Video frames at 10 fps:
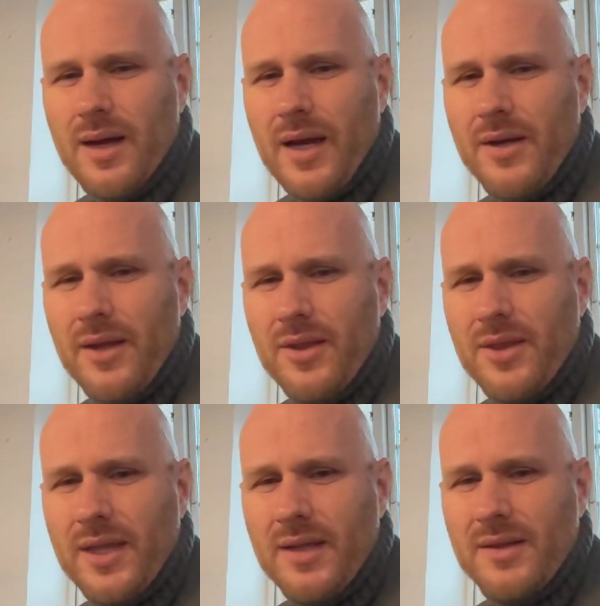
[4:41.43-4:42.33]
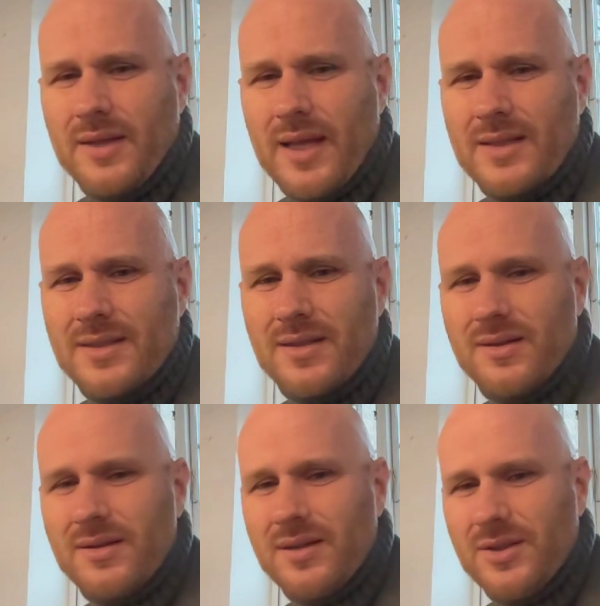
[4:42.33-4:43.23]
Another thing that
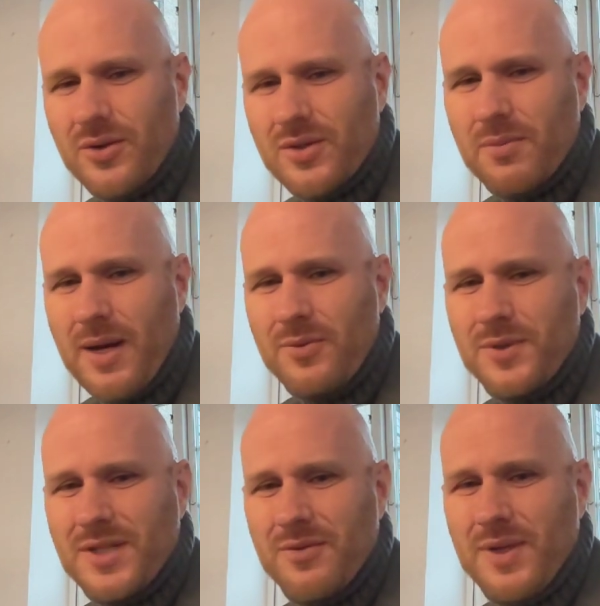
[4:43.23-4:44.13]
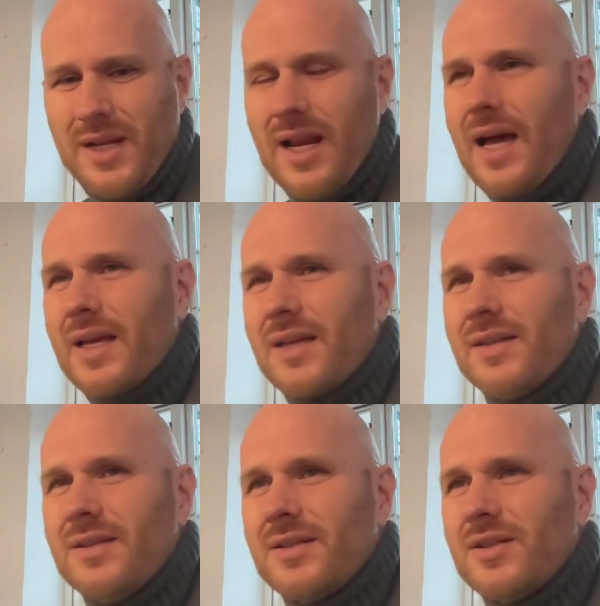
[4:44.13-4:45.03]
he talks about, which I really like,
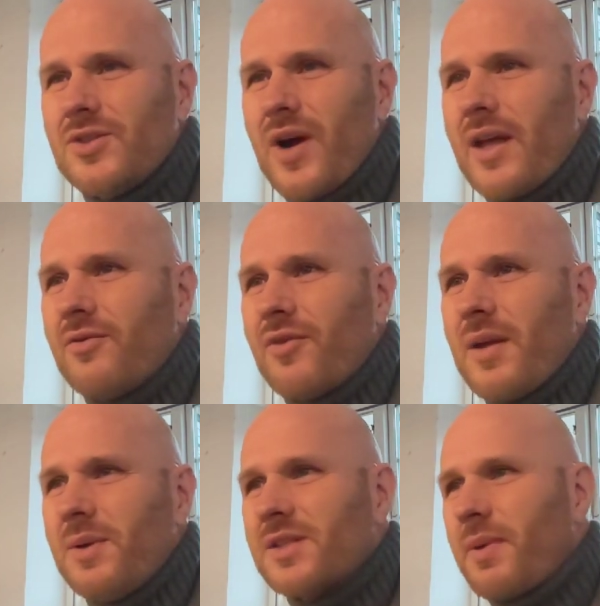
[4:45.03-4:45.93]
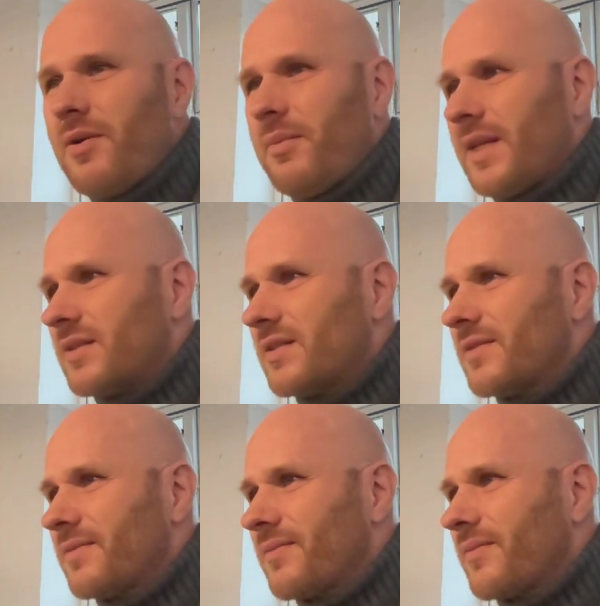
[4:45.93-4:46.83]
is trying frame experiments.